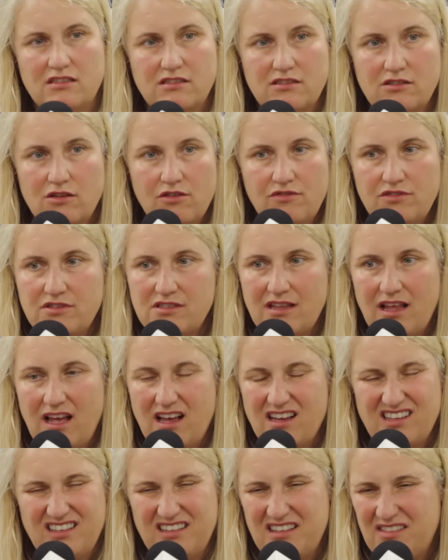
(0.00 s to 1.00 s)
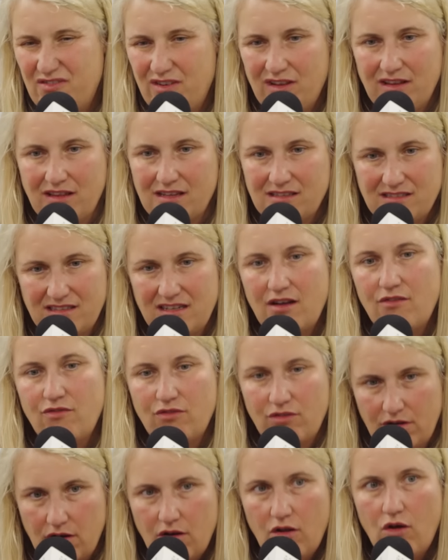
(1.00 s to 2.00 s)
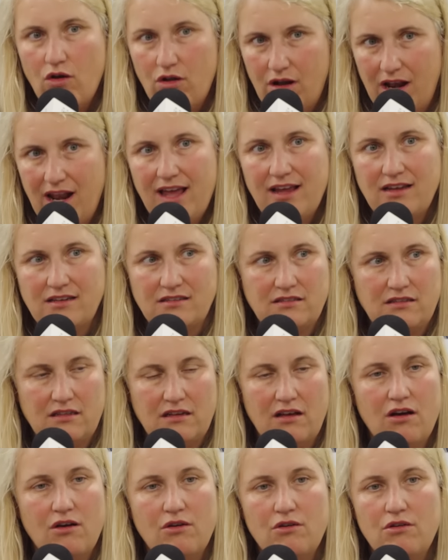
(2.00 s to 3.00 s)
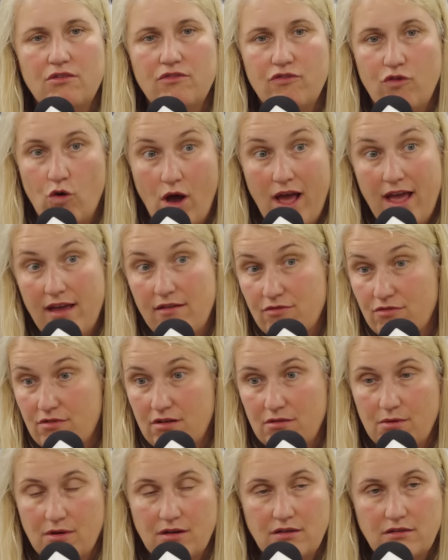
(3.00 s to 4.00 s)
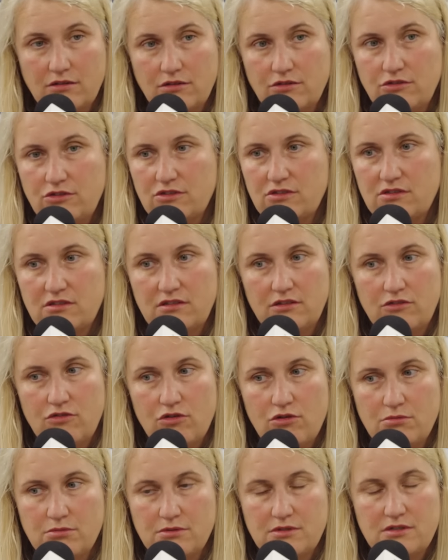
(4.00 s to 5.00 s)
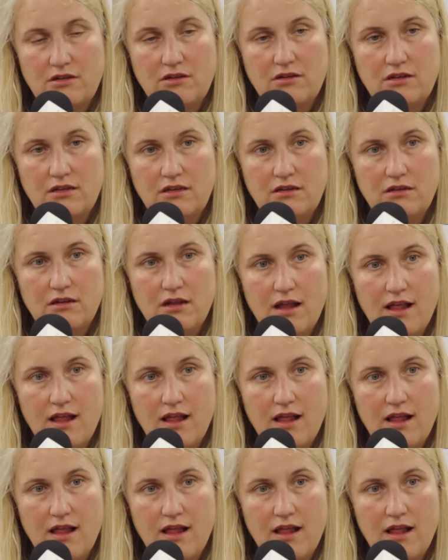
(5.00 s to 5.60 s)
the surface of that. I think there's another lot of layers to go for everyone, not just the group side.